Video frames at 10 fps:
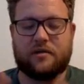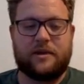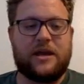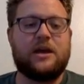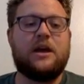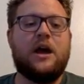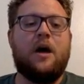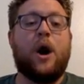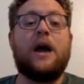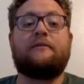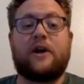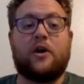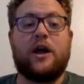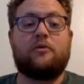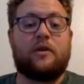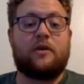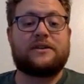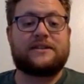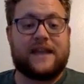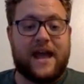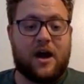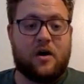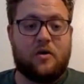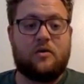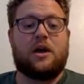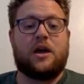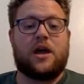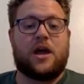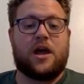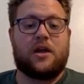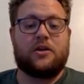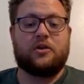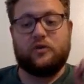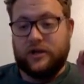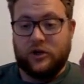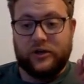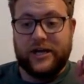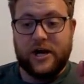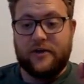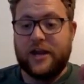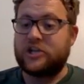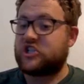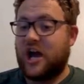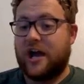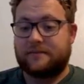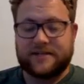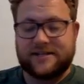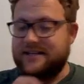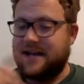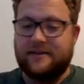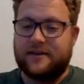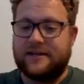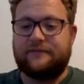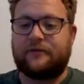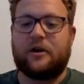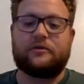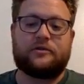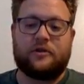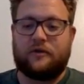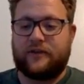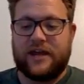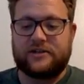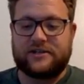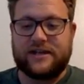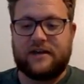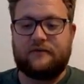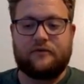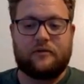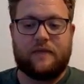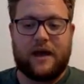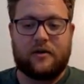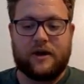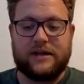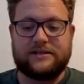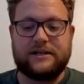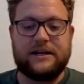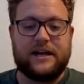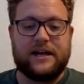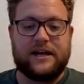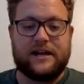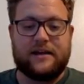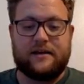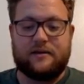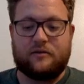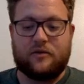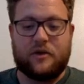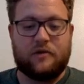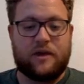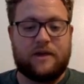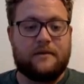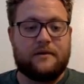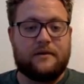a minute. But if I go ahead and run this now, and you'll you'll hear that it chimes because that's kind of the default notification sound for Mac OS and we'll go ahead and run it.